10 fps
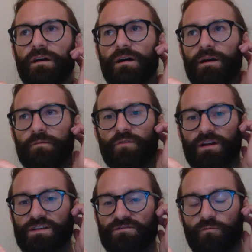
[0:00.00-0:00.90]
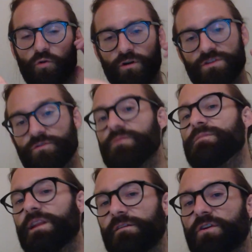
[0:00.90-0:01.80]
rectus femoris, so in the
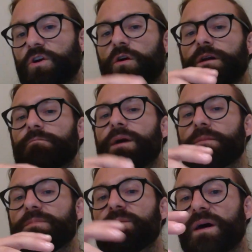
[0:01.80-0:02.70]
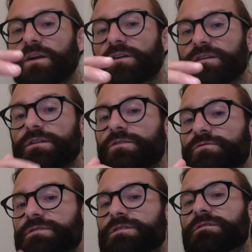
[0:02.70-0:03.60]
middle of your quad, might be better to
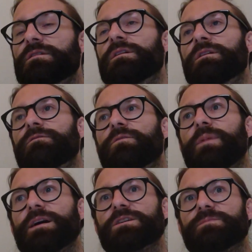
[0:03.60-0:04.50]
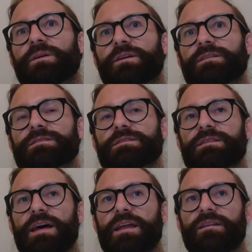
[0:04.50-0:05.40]
use, from my experience,
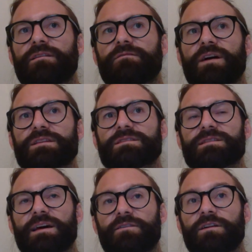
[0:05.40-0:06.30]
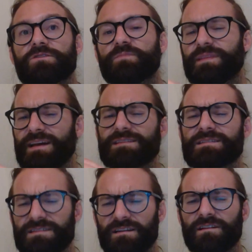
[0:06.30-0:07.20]
than vastus lateralis, but that
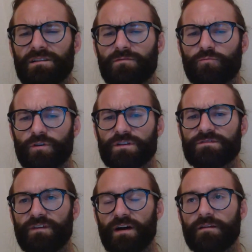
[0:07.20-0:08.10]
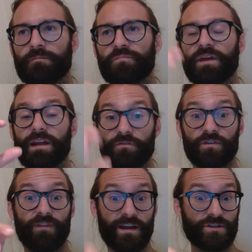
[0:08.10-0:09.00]
still works fine. Another
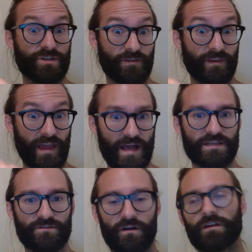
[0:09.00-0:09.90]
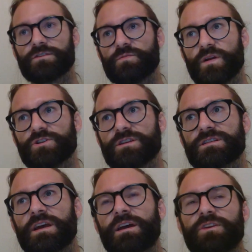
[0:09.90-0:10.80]
advantage of the gastroc, as mentioned,
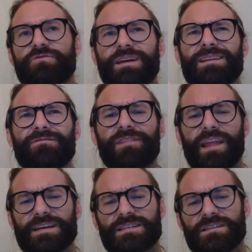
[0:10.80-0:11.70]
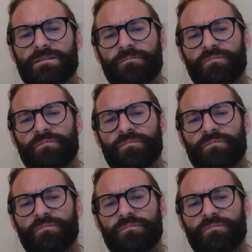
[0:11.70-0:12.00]
is you tend to have less